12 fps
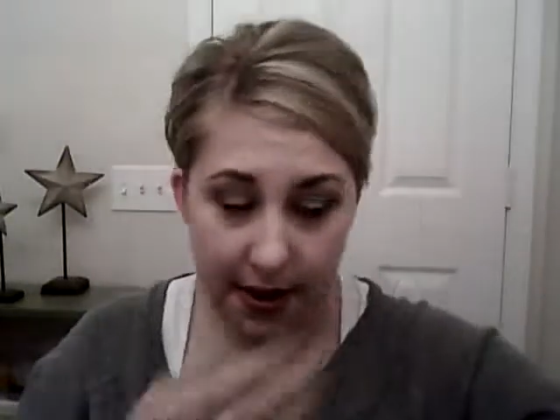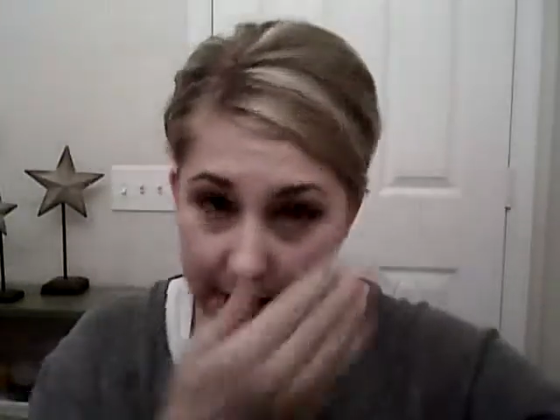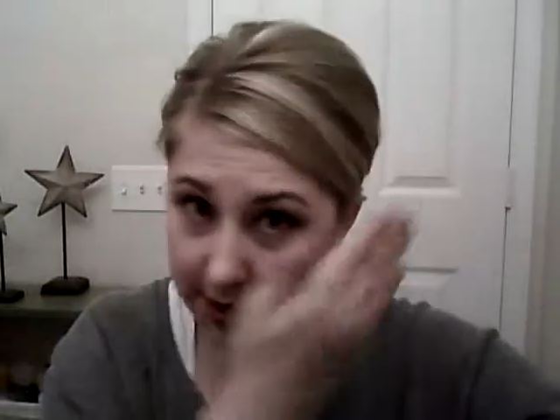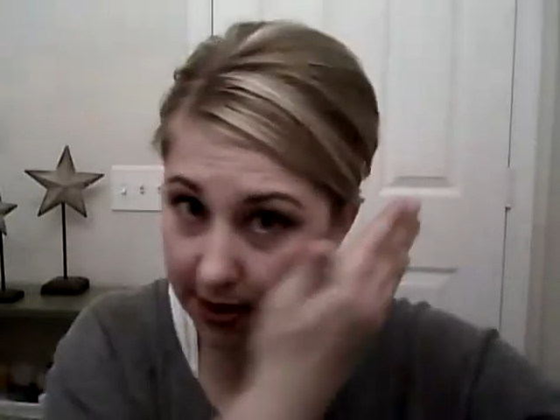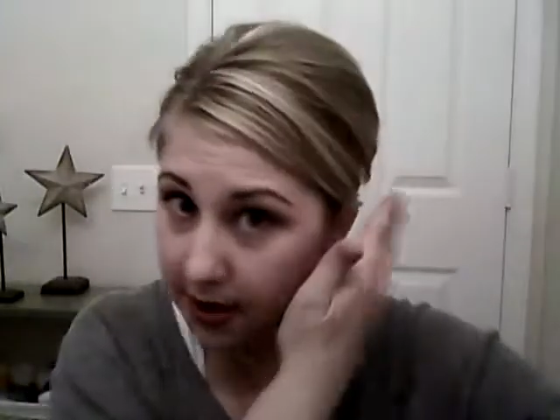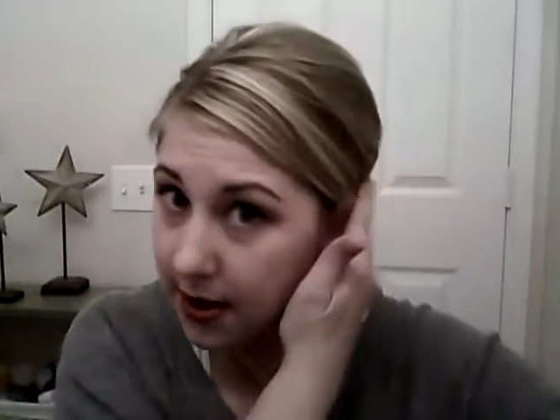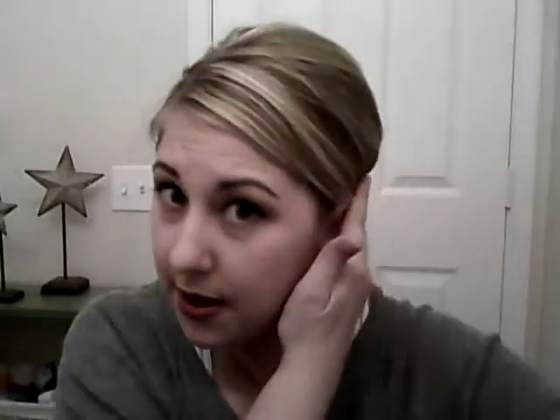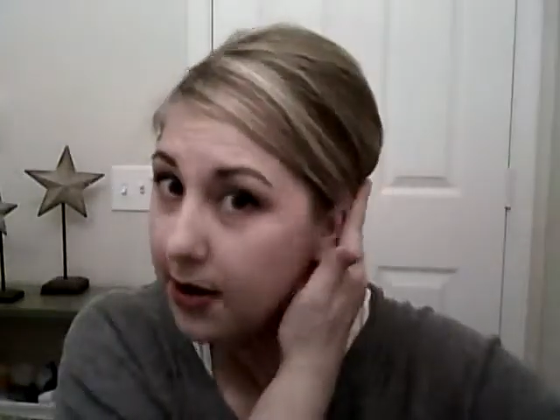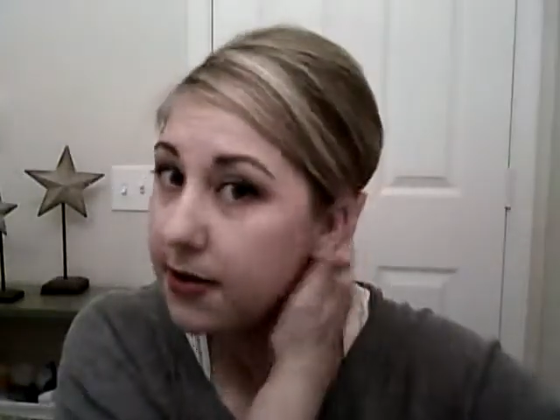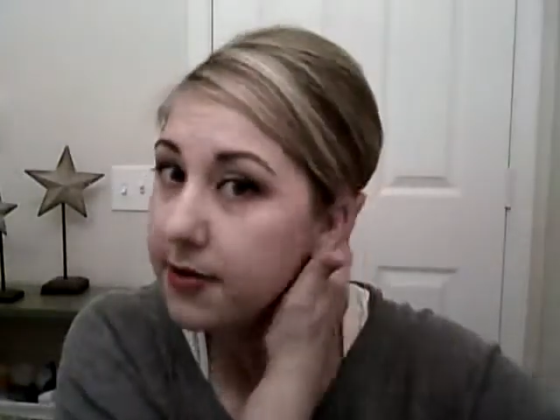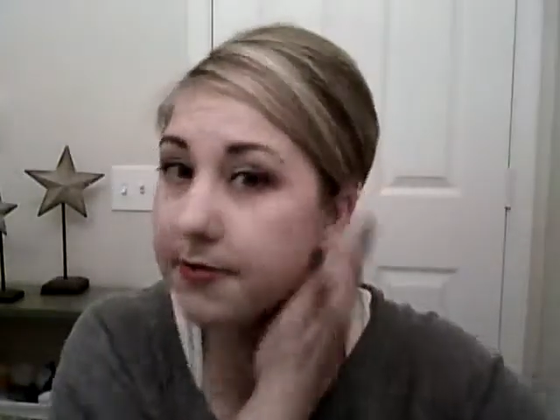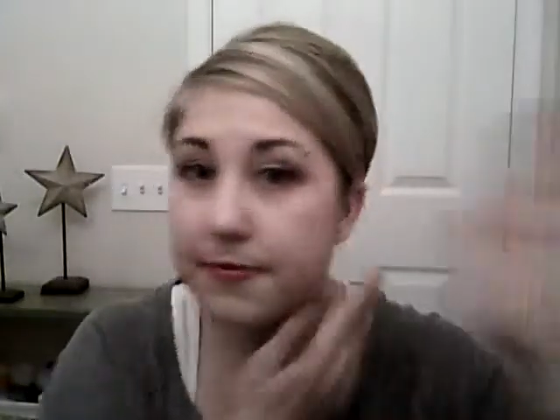And
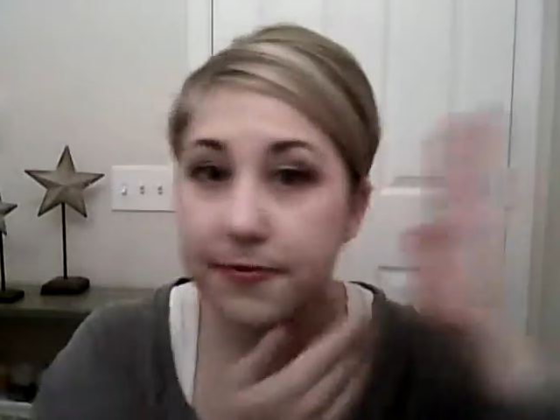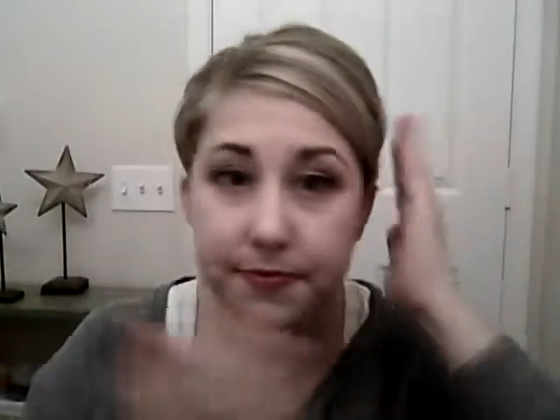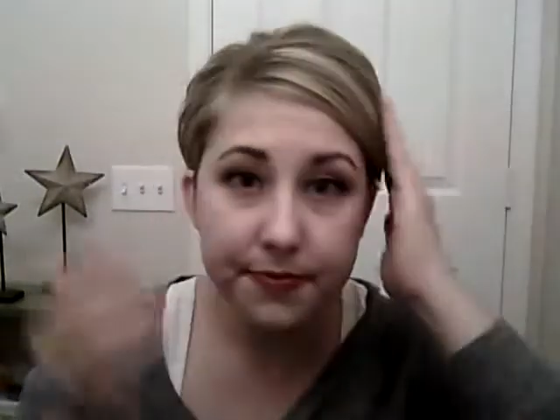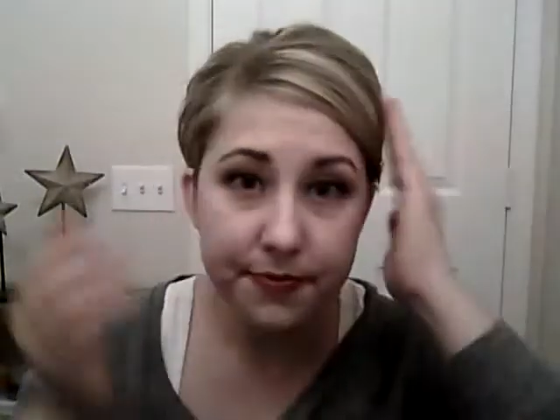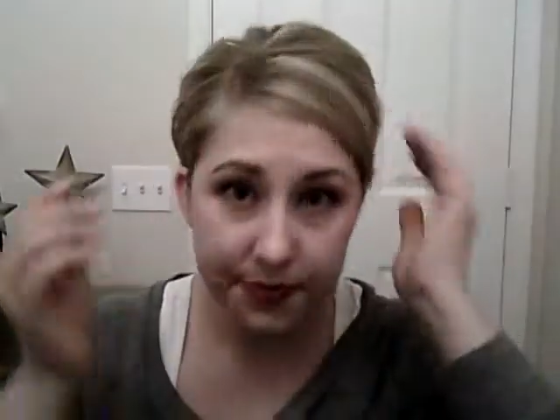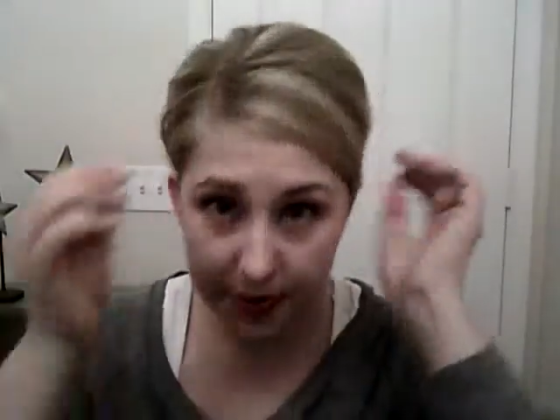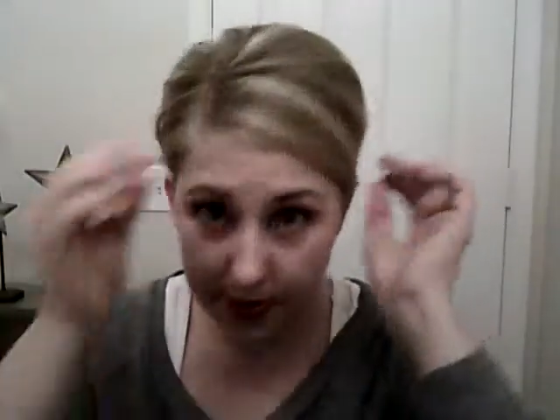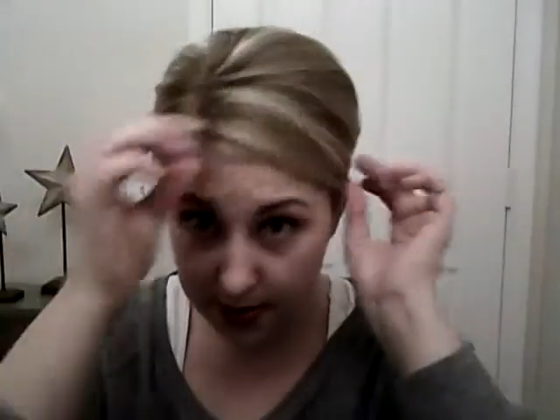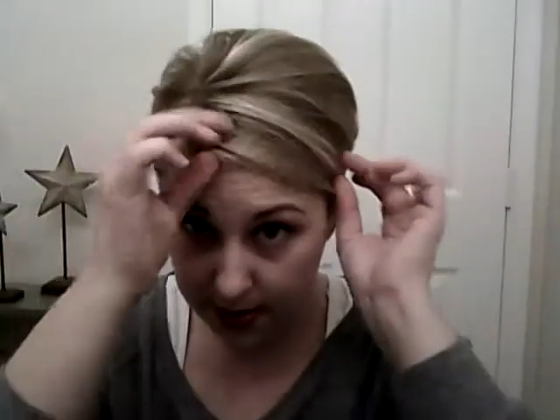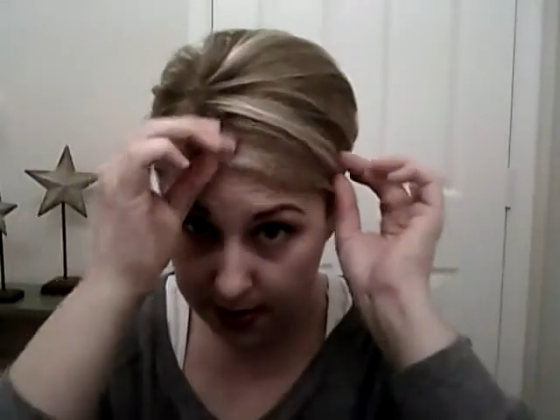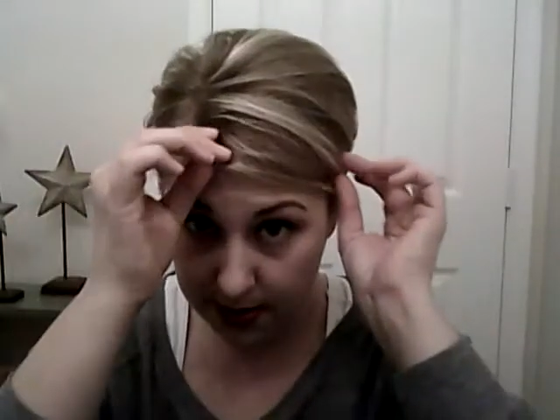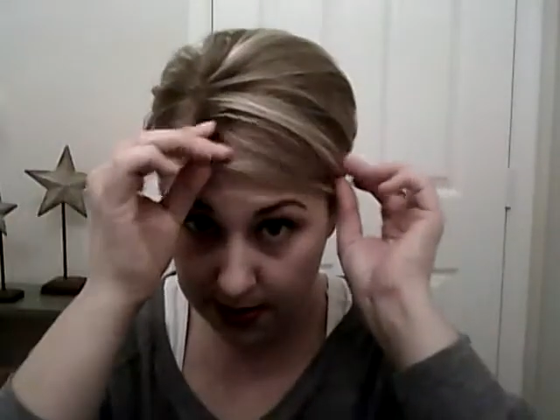then
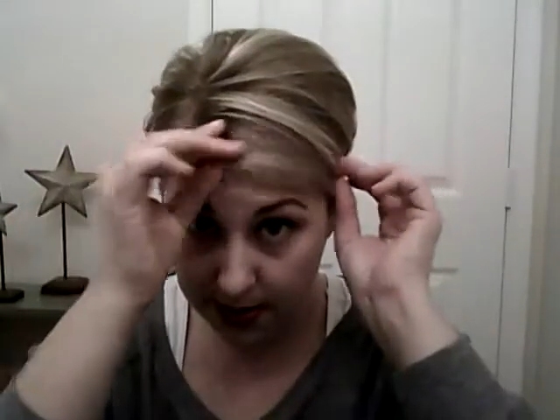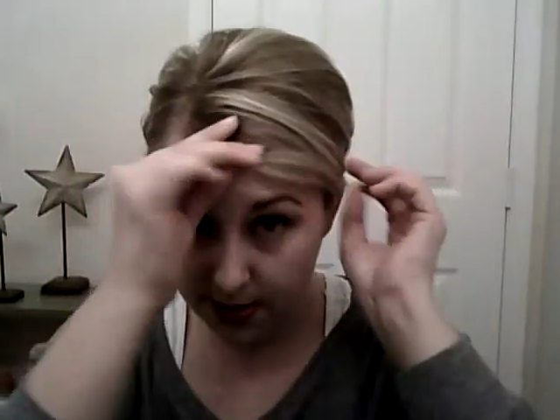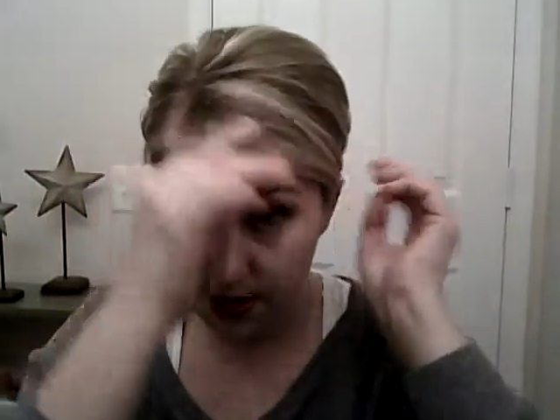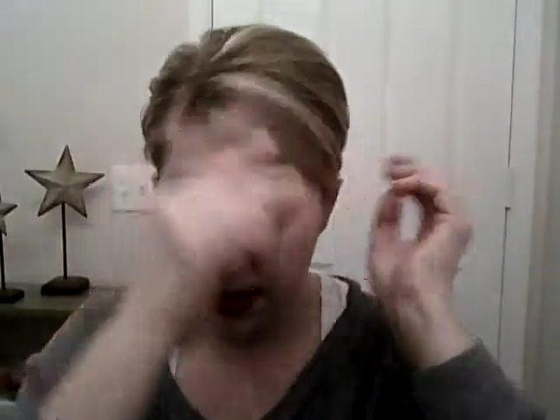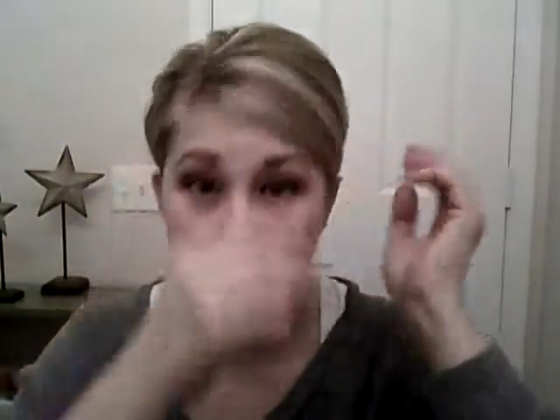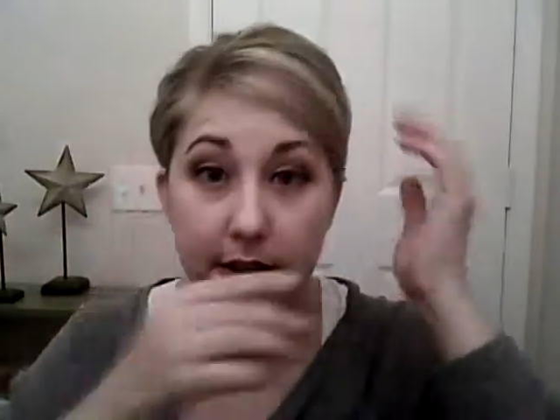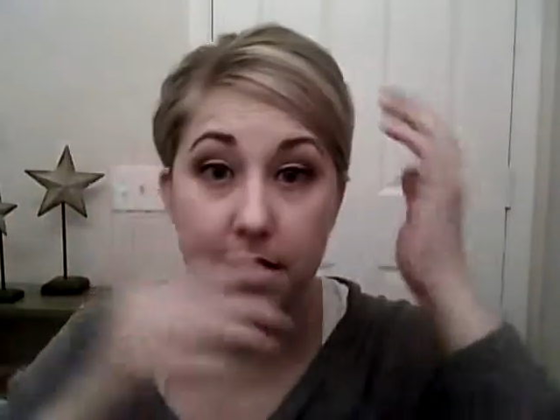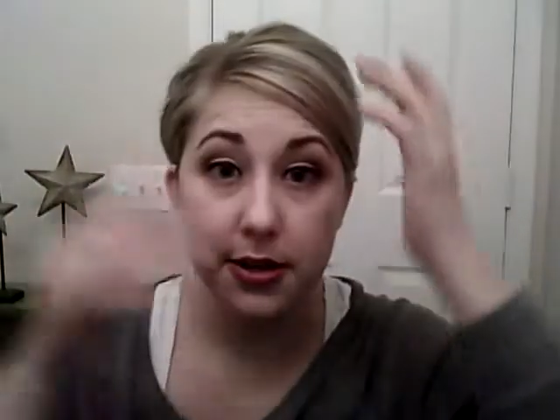that